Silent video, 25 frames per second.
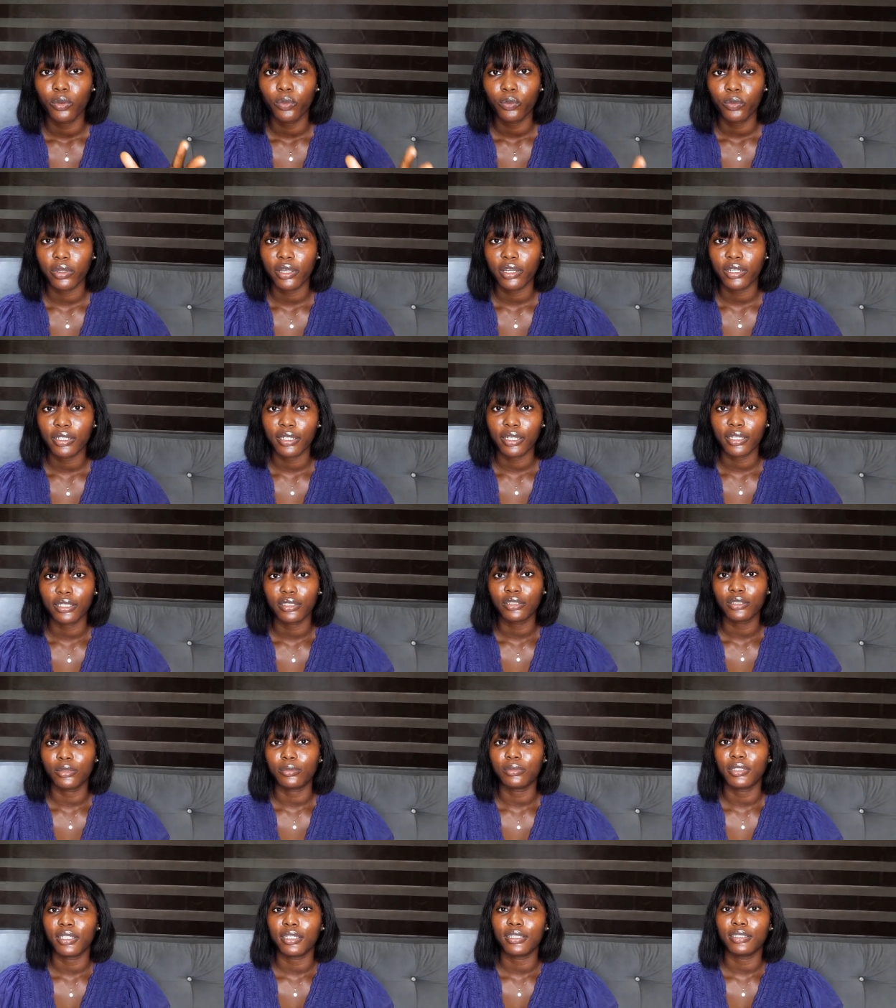where there are
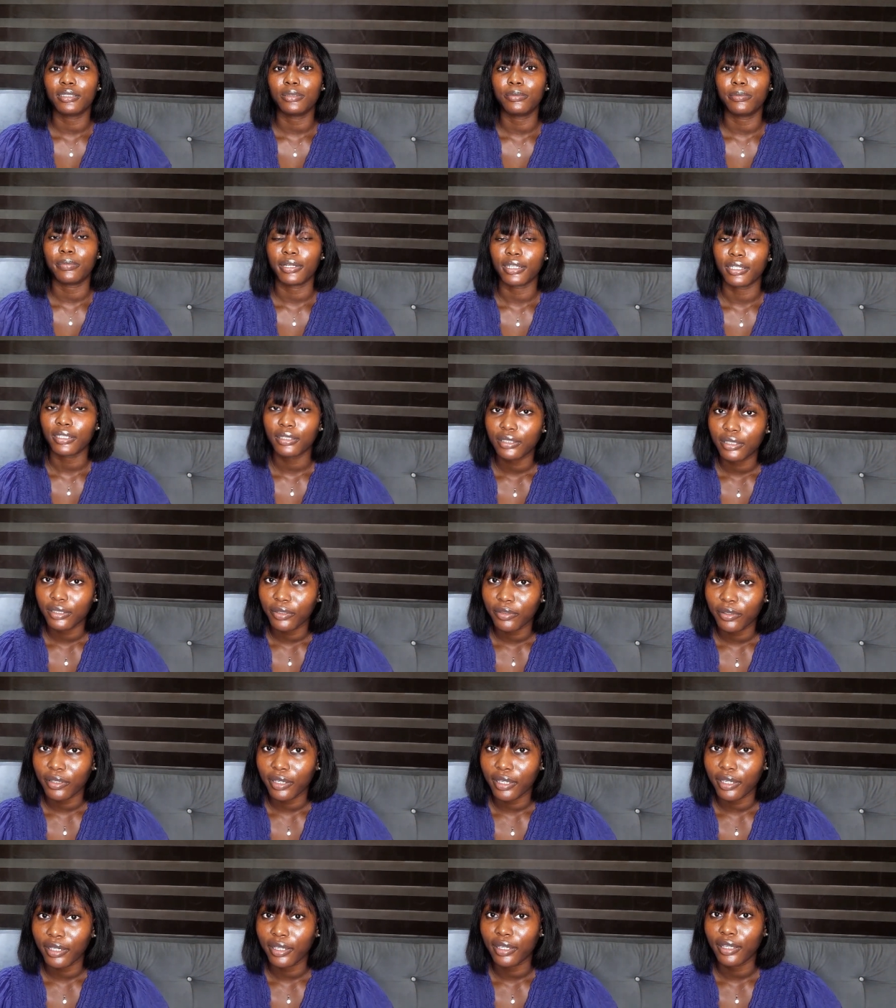sometimes
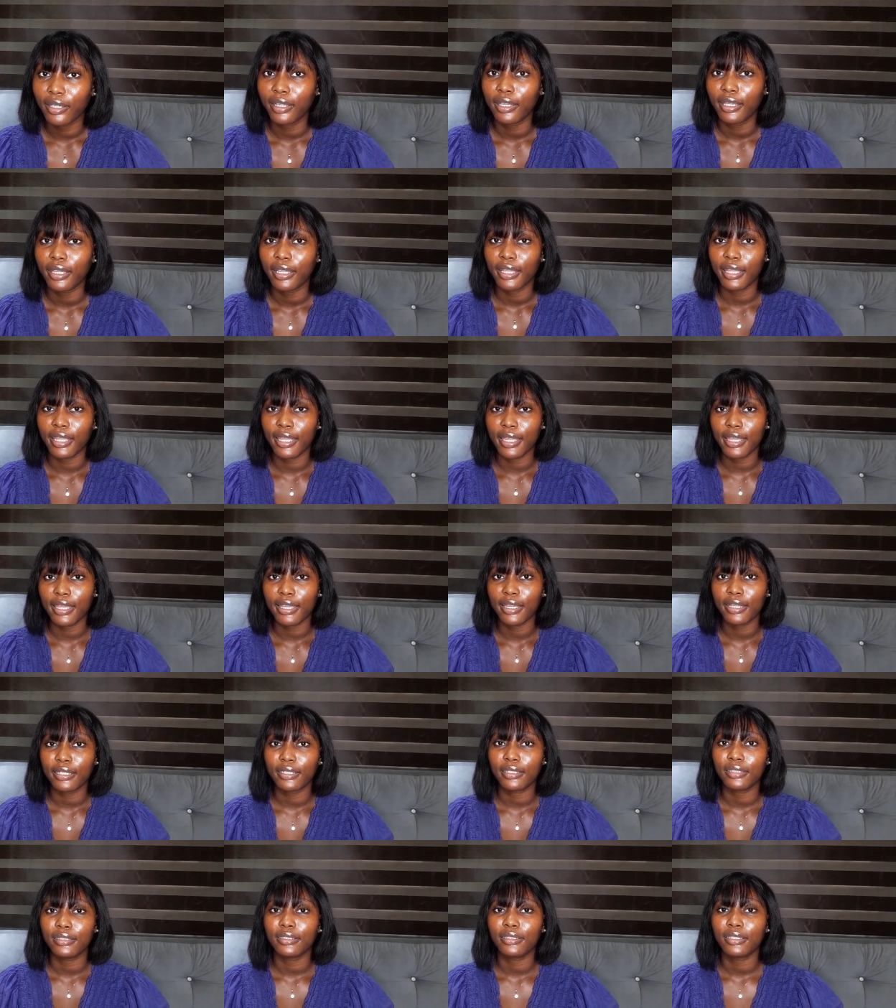bacteria,
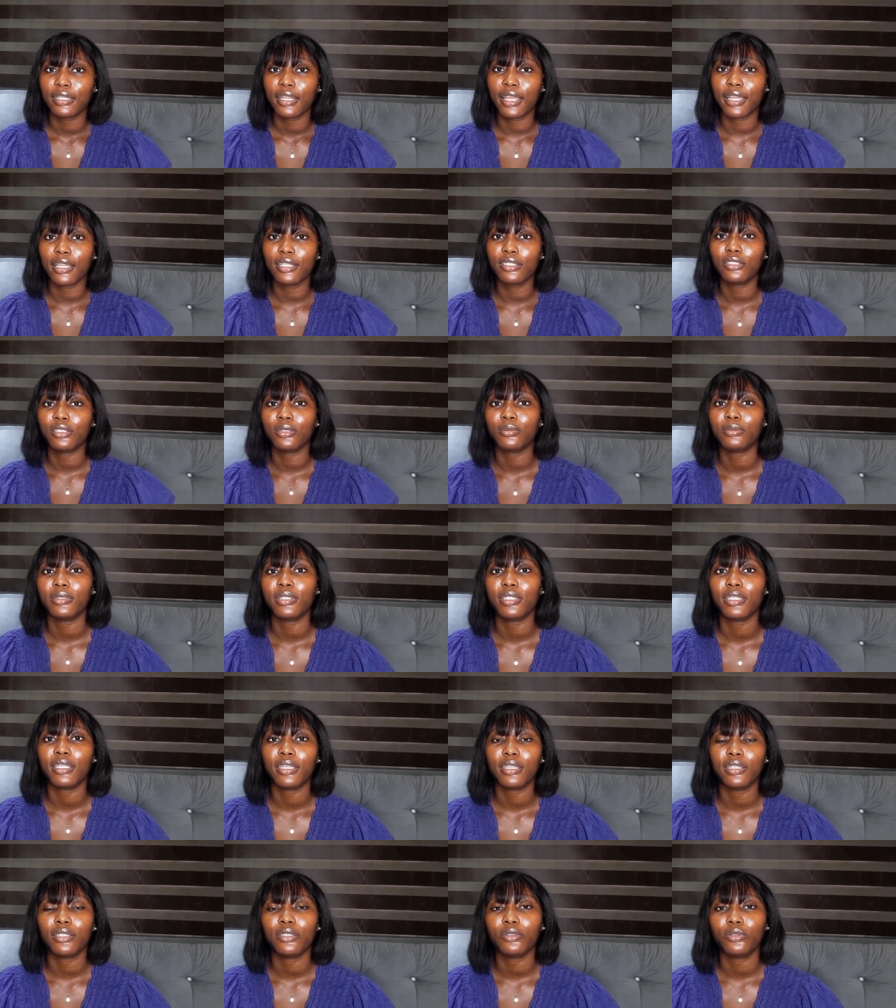and ends up
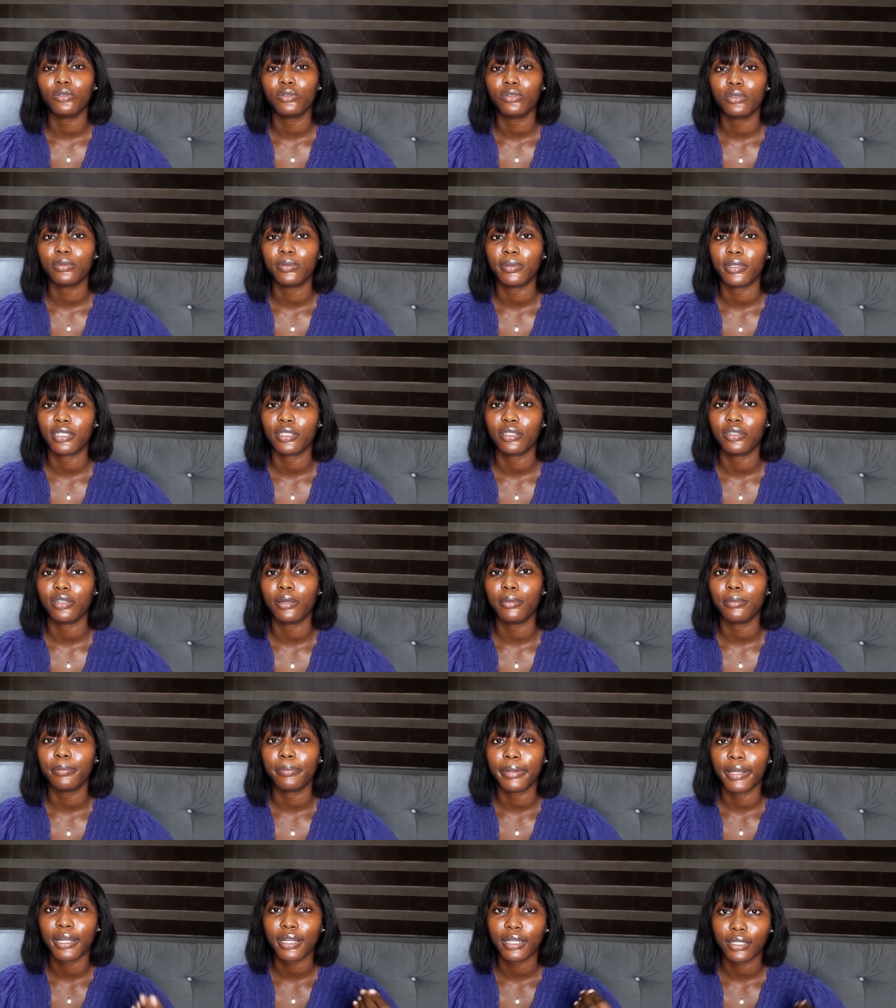taking those bacteria
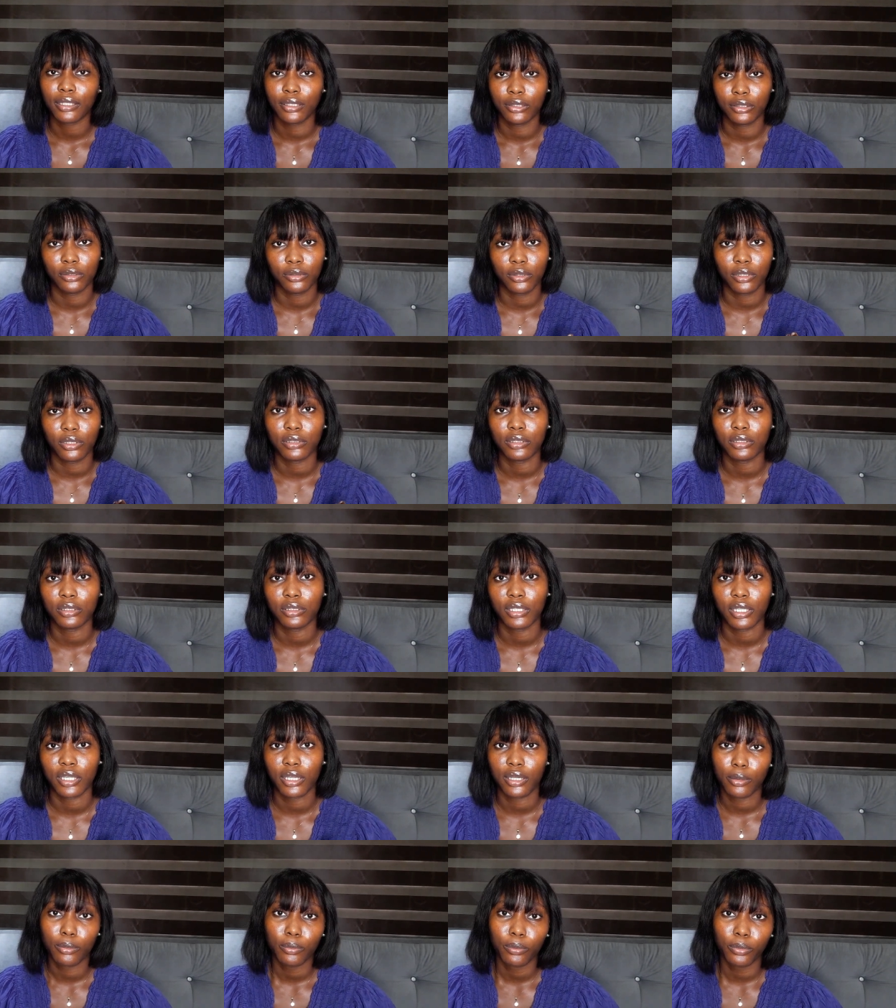back into our
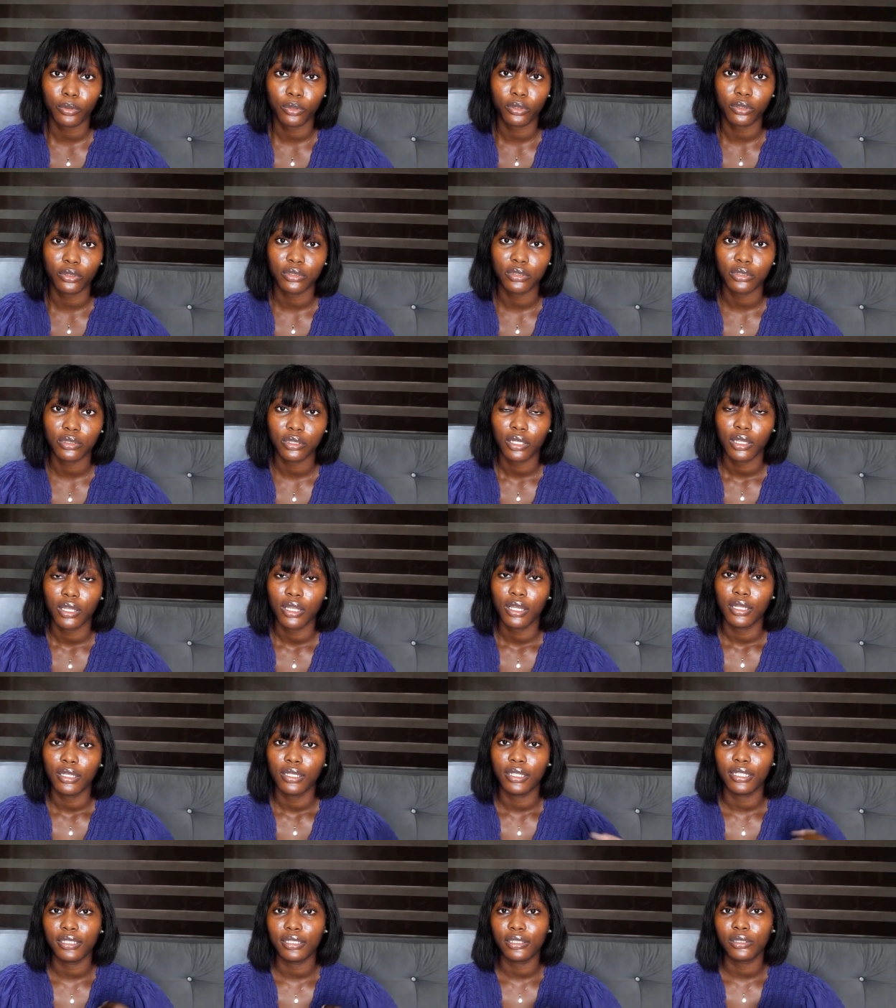skin pores,
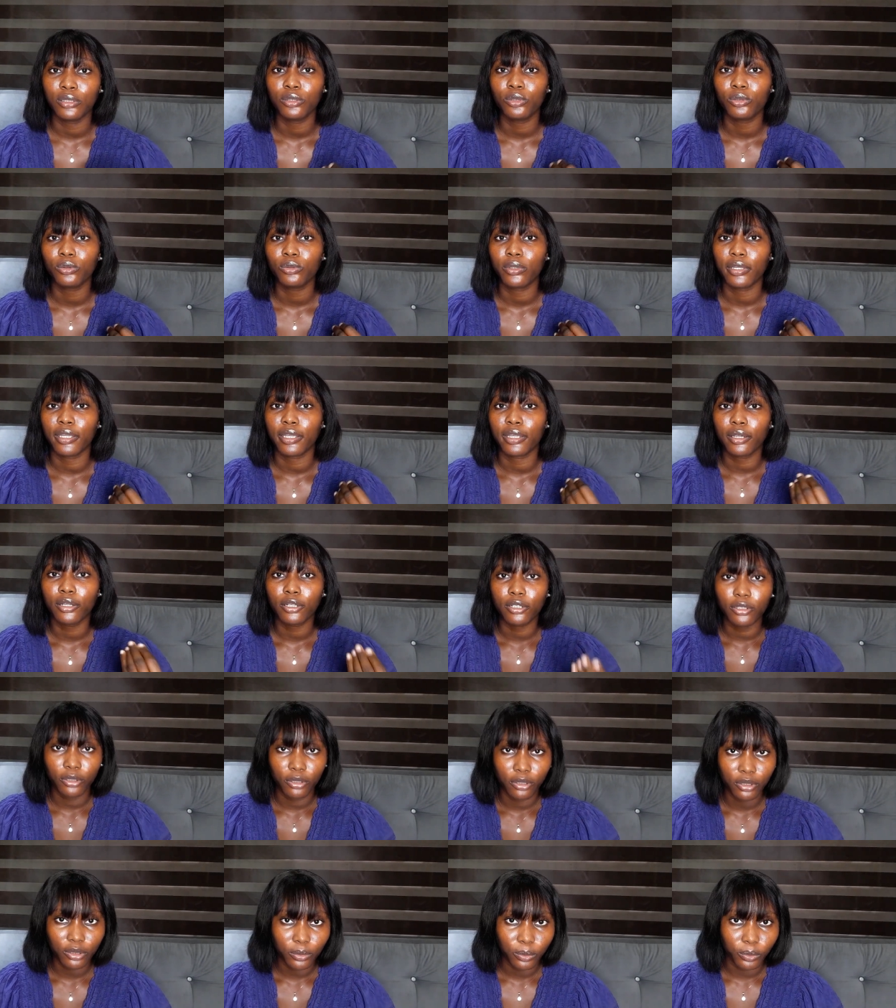leading to a
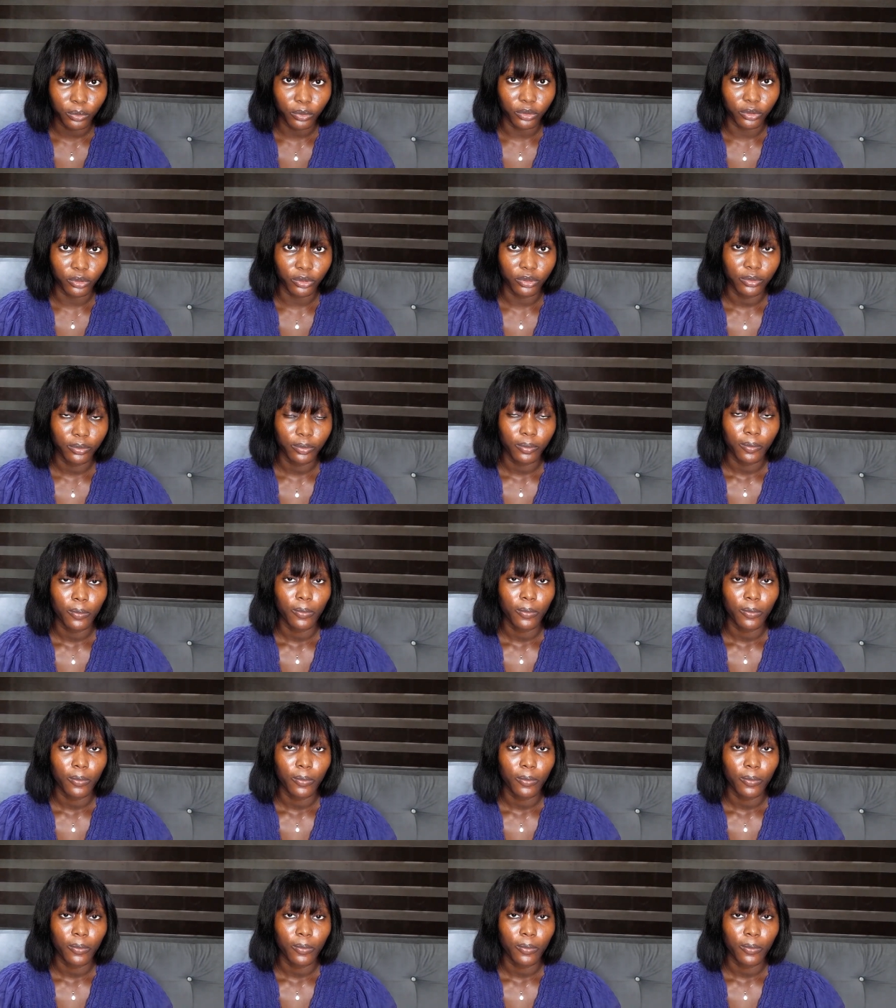clogged pore.